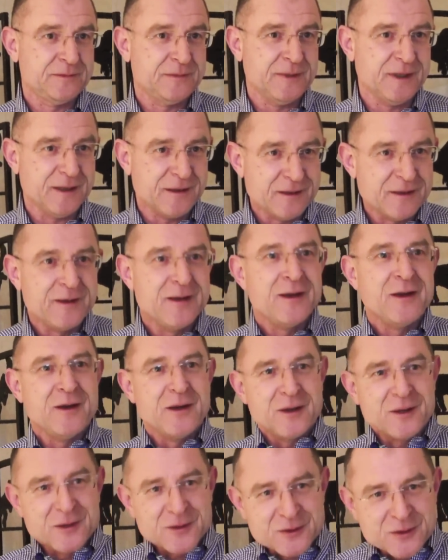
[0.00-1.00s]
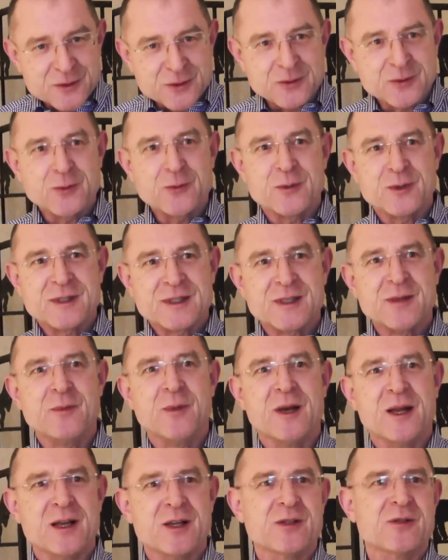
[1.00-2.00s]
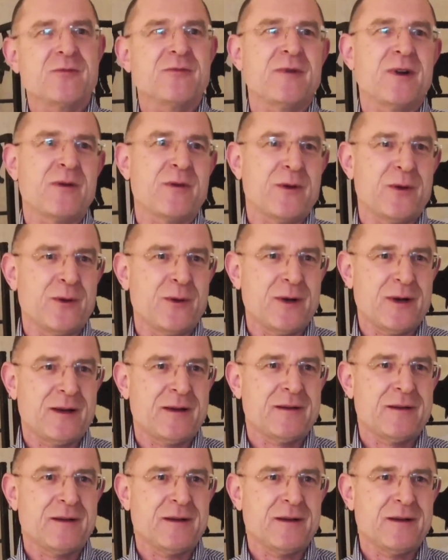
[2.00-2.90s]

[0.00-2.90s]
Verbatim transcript: yeah to do simulation very early.